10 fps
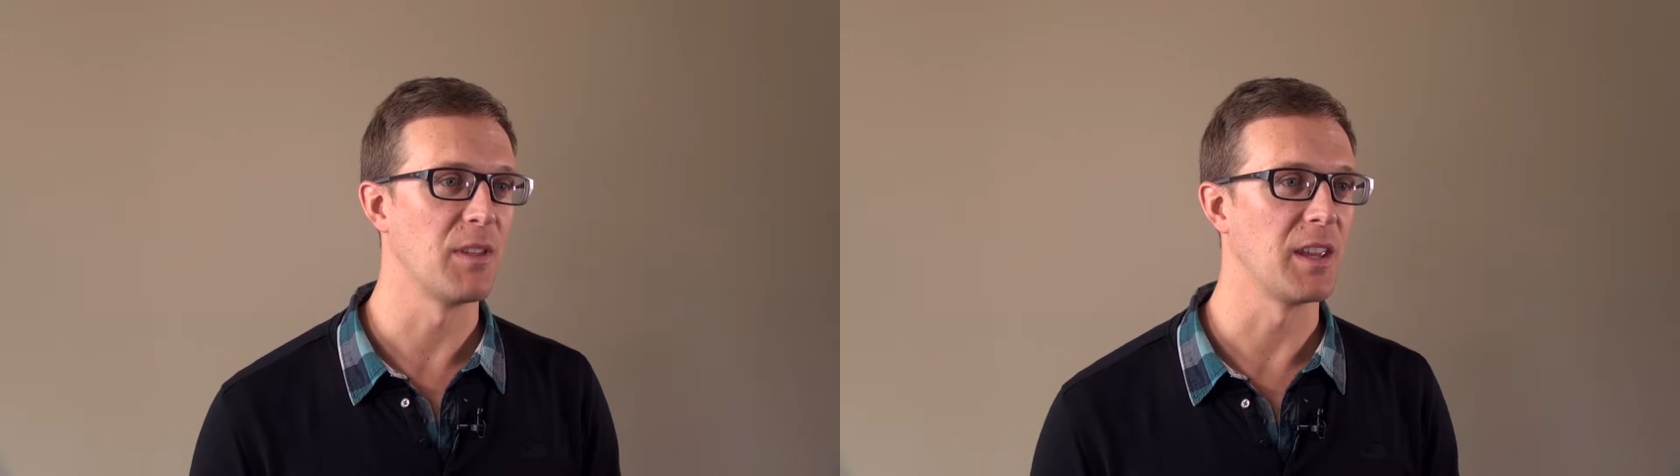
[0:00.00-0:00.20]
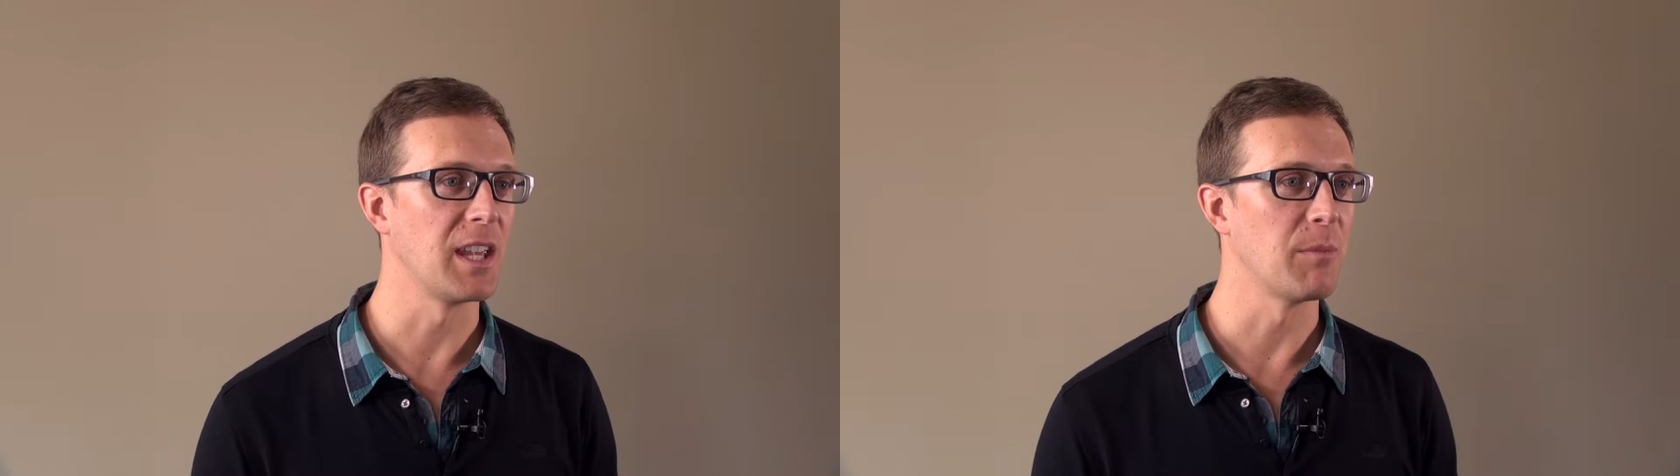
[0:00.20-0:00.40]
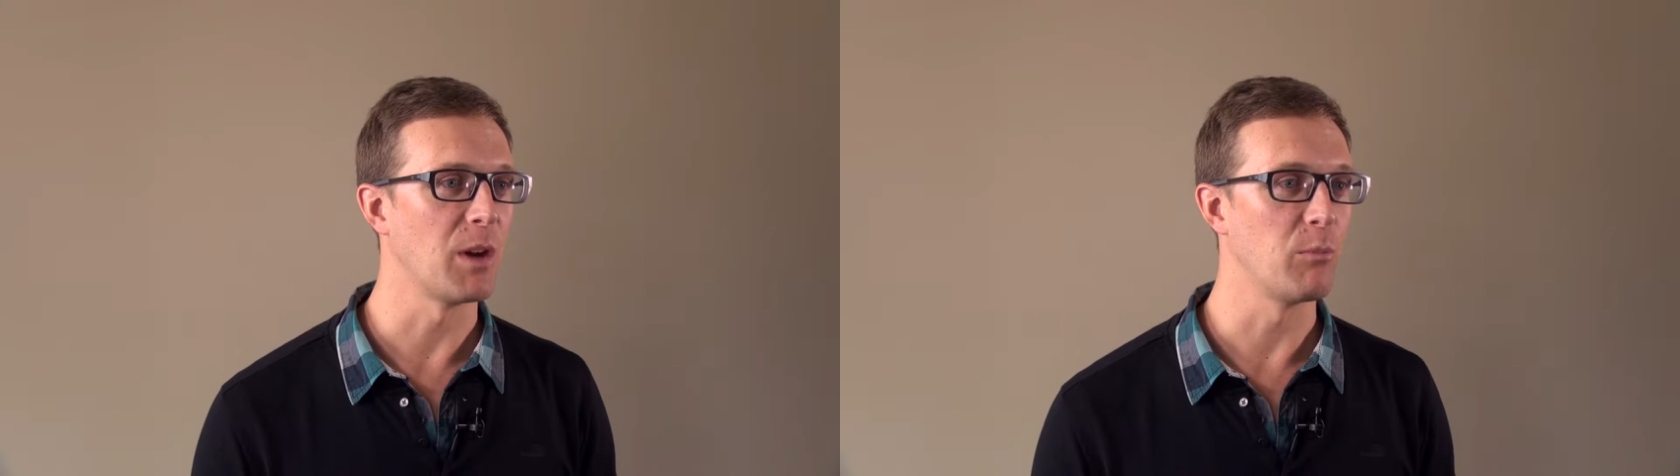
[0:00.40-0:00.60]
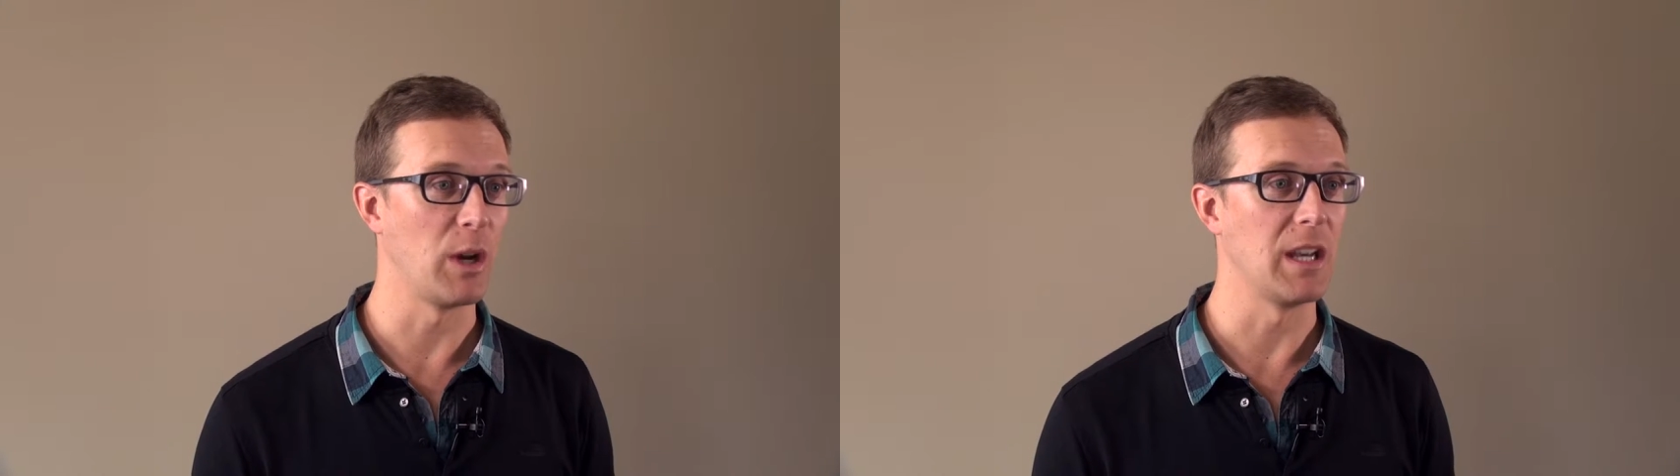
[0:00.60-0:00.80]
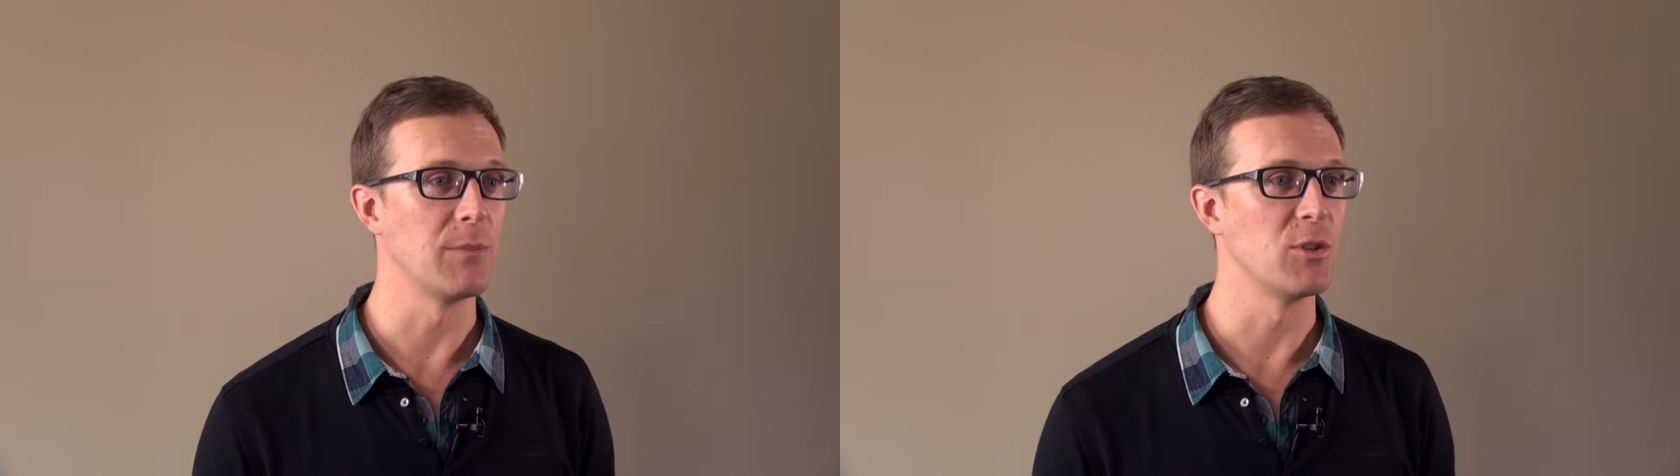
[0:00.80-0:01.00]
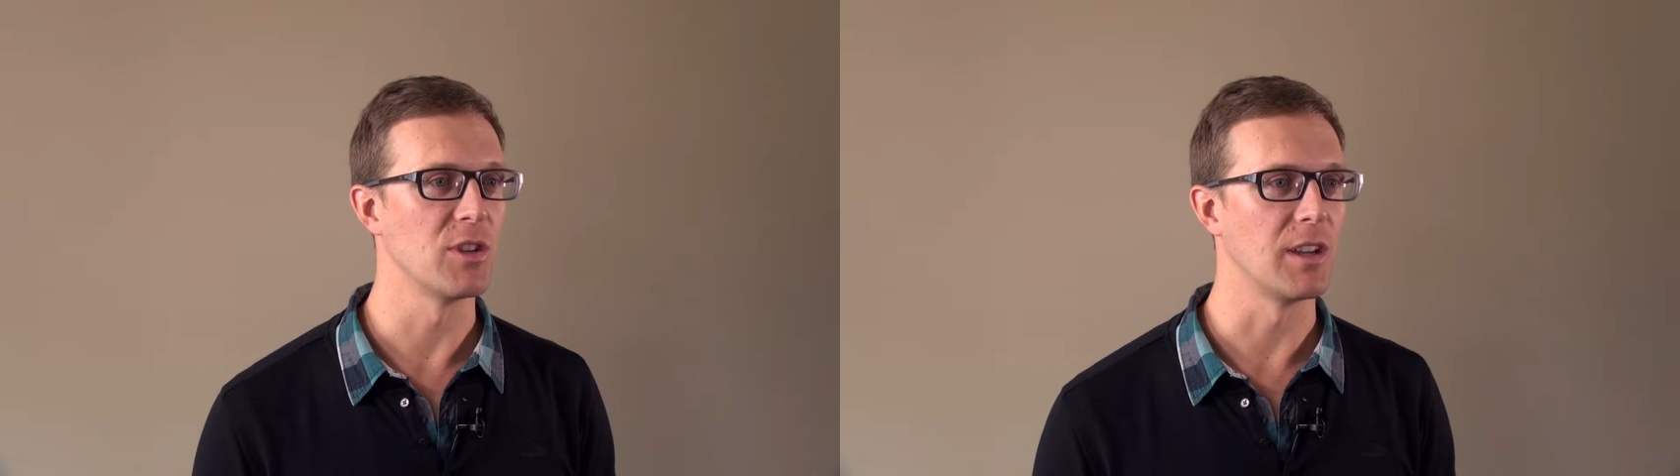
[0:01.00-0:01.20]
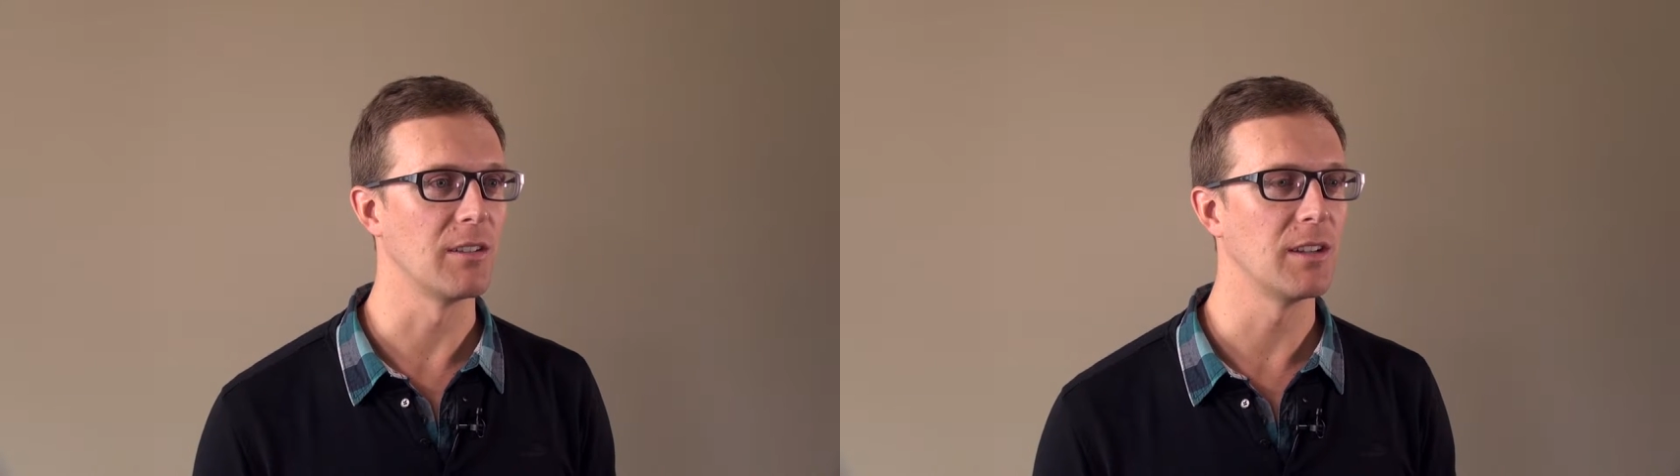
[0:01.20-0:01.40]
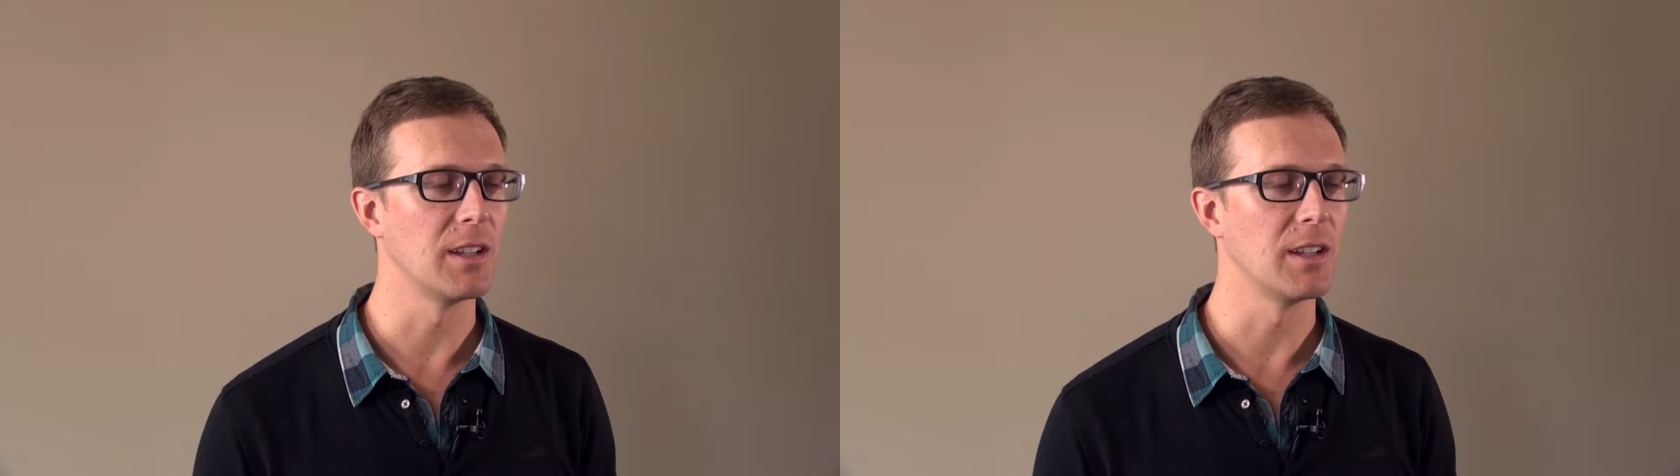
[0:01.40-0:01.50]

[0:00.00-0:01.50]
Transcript: thinking about brain imaging